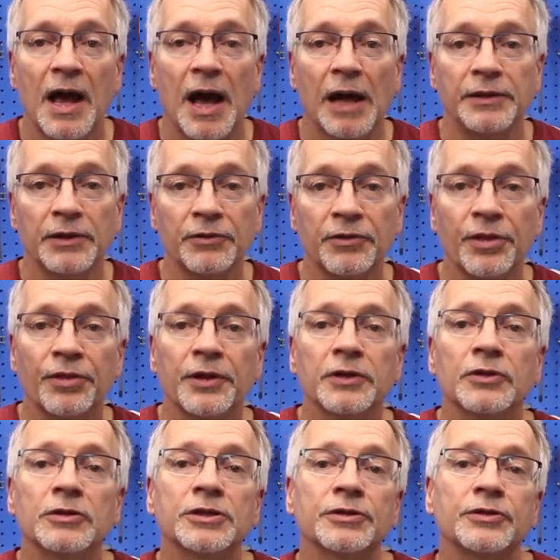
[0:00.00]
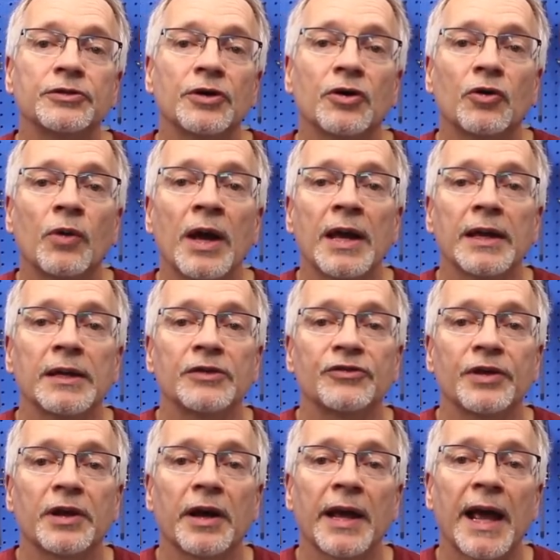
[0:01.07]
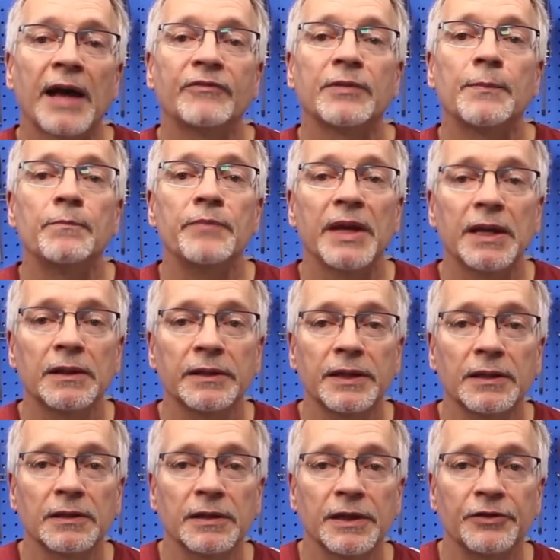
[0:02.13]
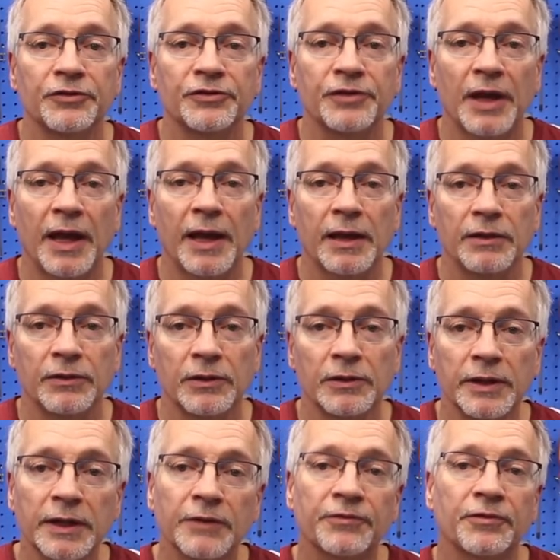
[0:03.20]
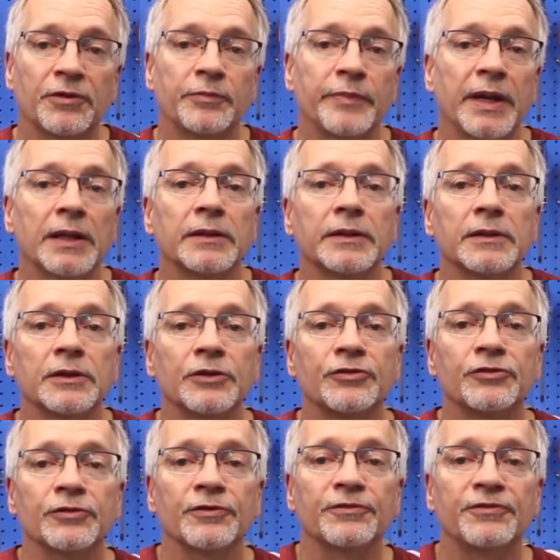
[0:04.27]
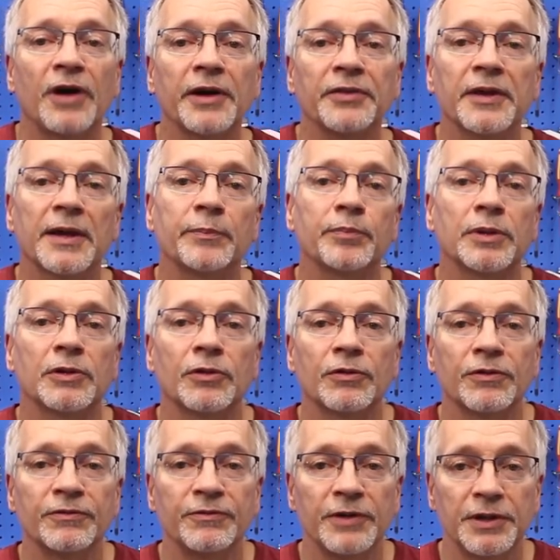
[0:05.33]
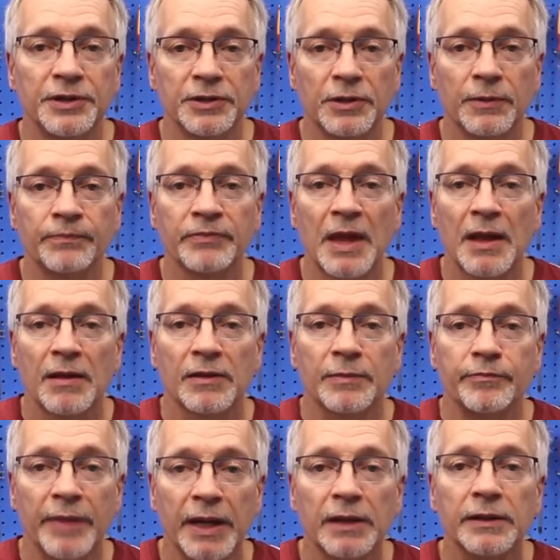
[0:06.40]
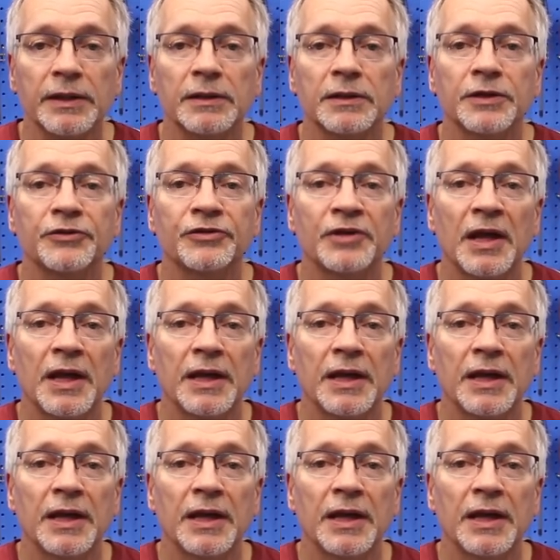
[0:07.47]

Another thing you should know is that I have a mailing list, and the link for the mailing list, you'll find that below the video. The mailing list